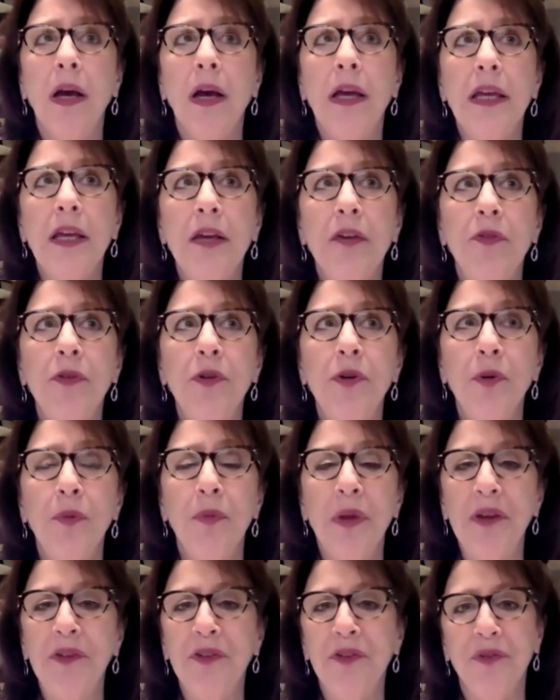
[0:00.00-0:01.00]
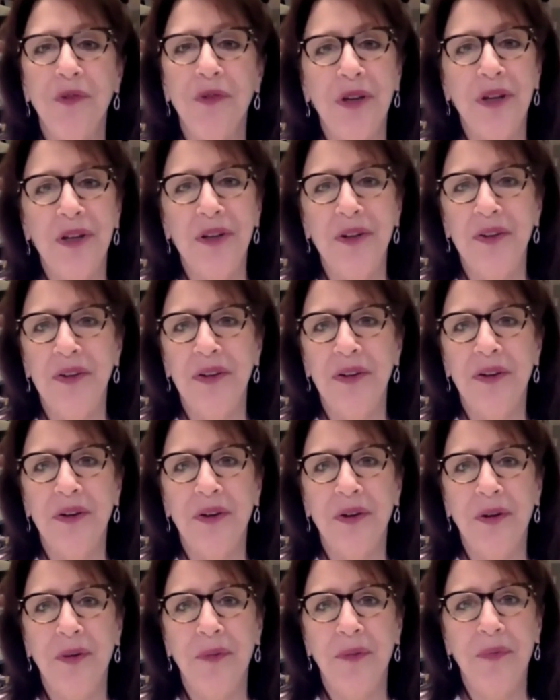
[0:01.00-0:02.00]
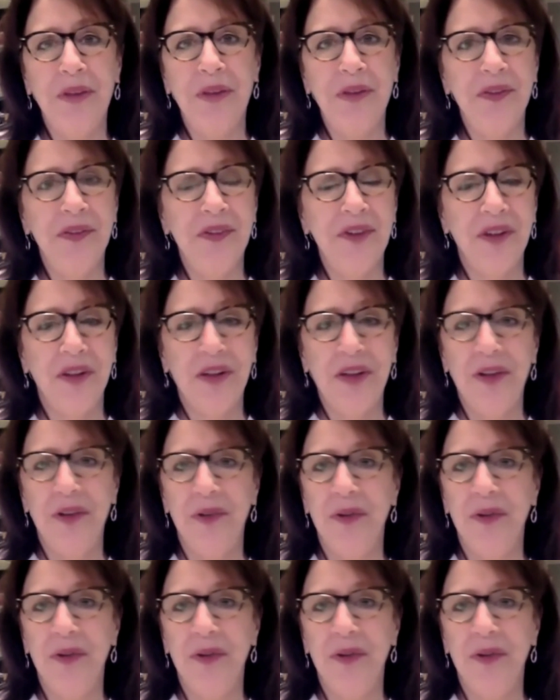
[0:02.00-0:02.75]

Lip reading: If your best friend is telling you,